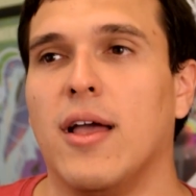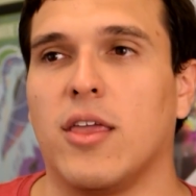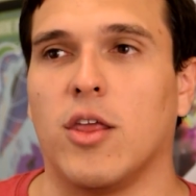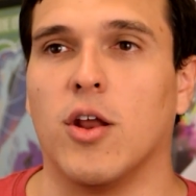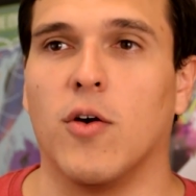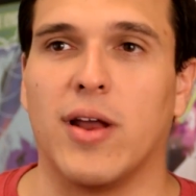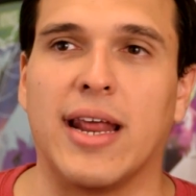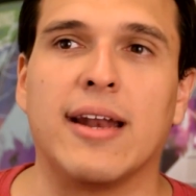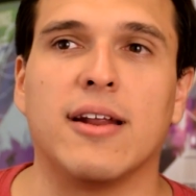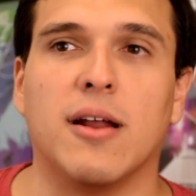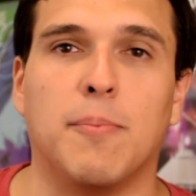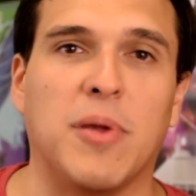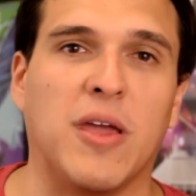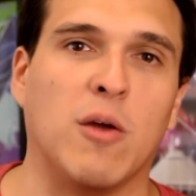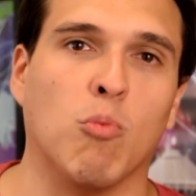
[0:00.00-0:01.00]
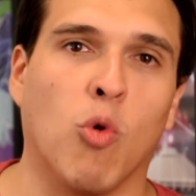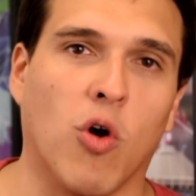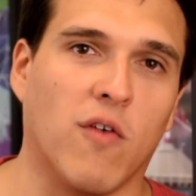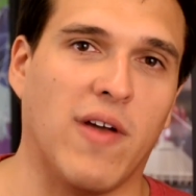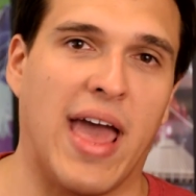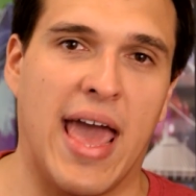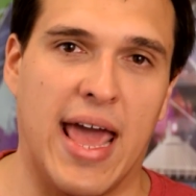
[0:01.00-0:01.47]
it ended up being more
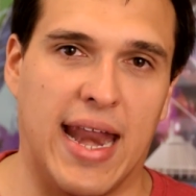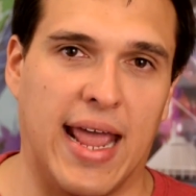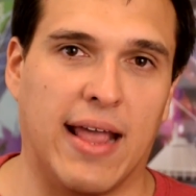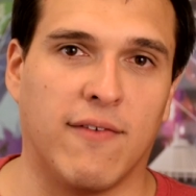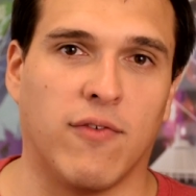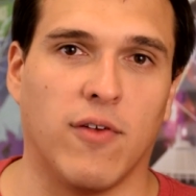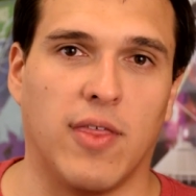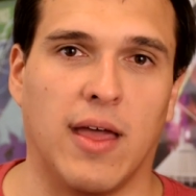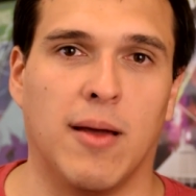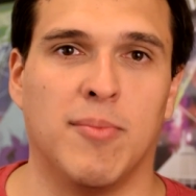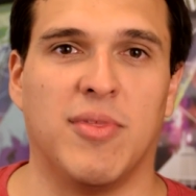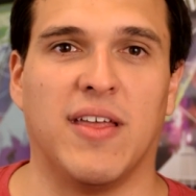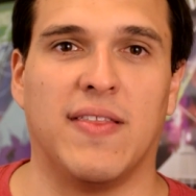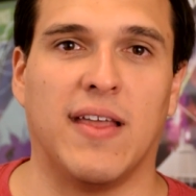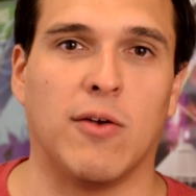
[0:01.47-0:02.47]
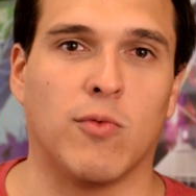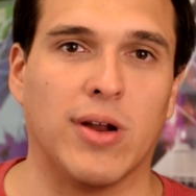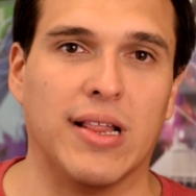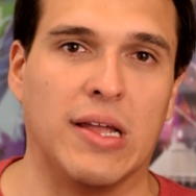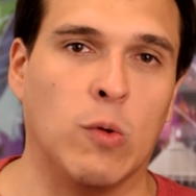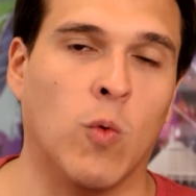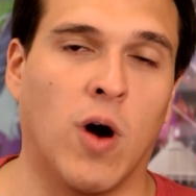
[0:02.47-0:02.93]
of a headache for them than they
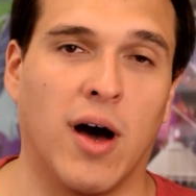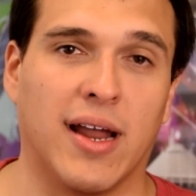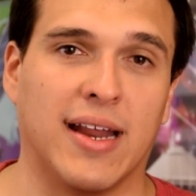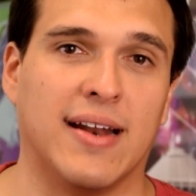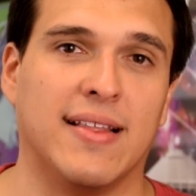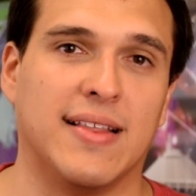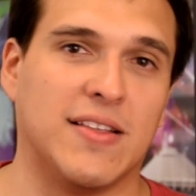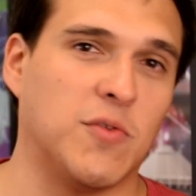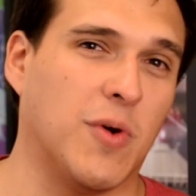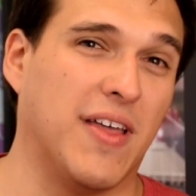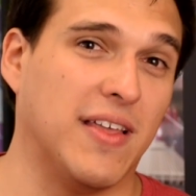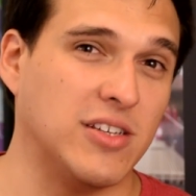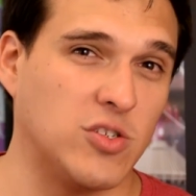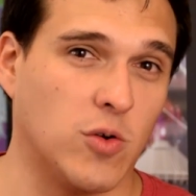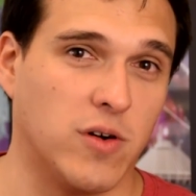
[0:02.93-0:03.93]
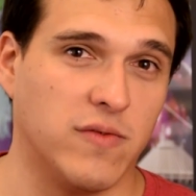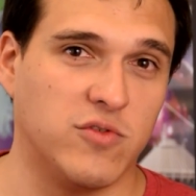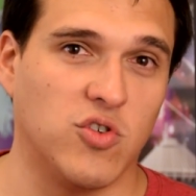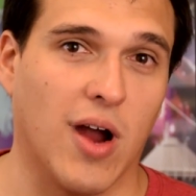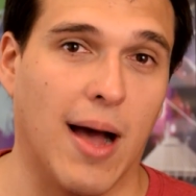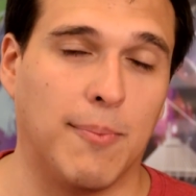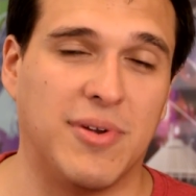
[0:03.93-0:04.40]
really wanted. And that's why they sort of
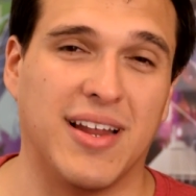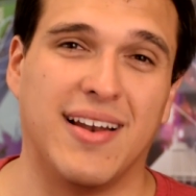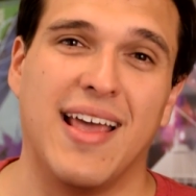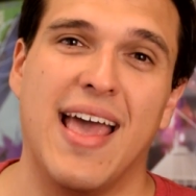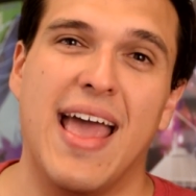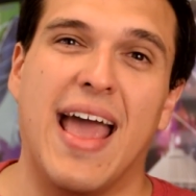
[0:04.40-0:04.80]
dropped it.